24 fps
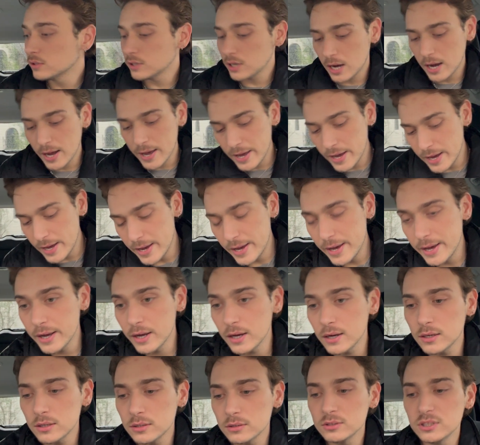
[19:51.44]
I
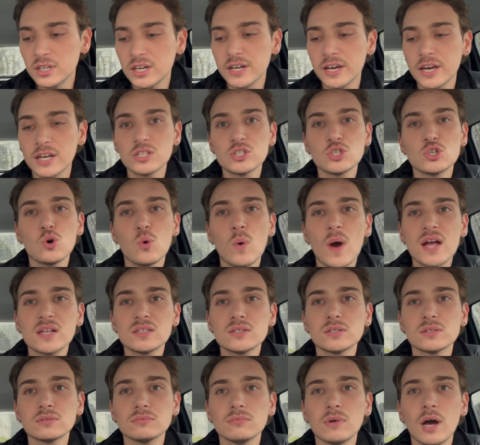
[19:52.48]
didn't get too
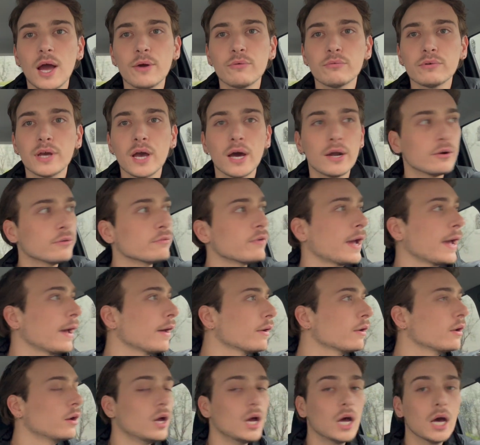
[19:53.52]
wet. I kind of
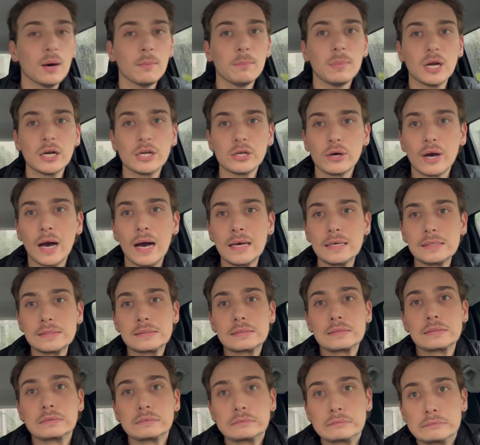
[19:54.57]
ran, but you
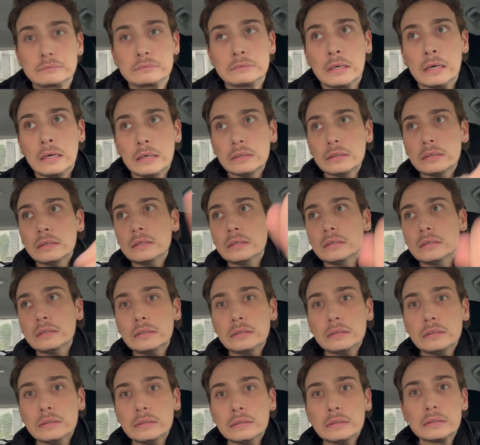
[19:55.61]
guys,
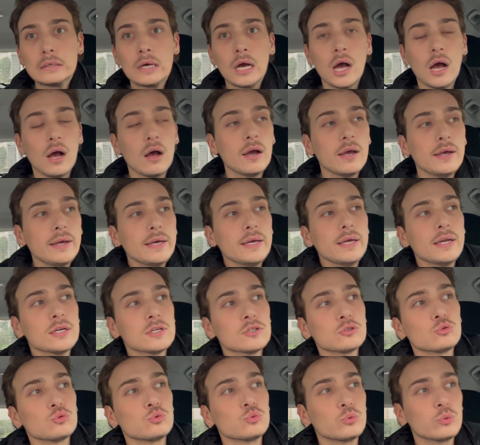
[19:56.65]
oh, it is
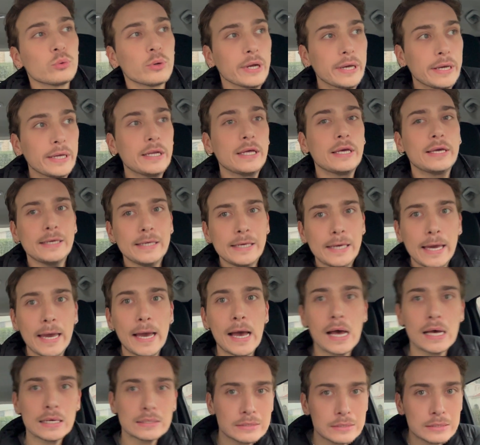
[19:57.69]
raining
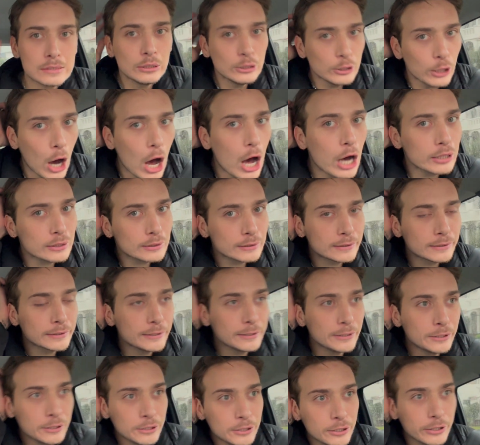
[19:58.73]
cats and dogs in
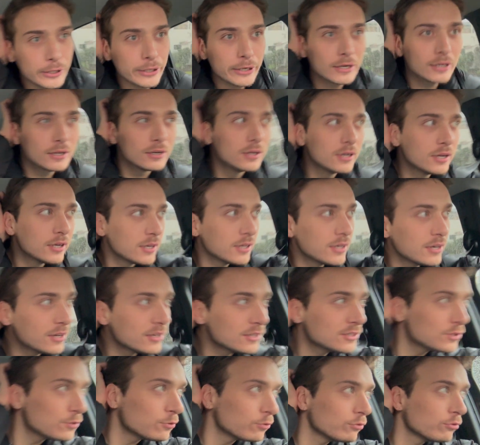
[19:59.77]
here. It is
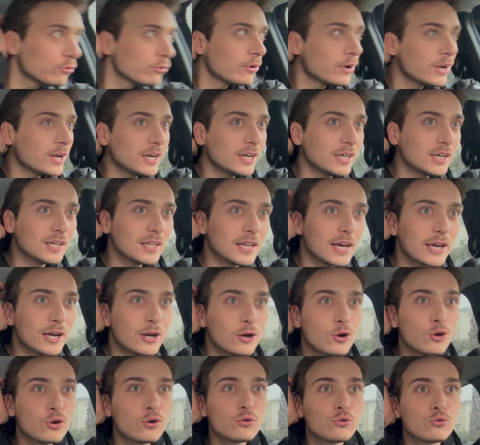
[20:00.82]
raining like
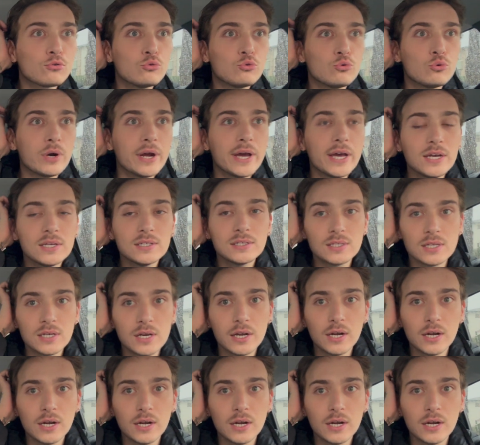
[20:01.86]
crazy in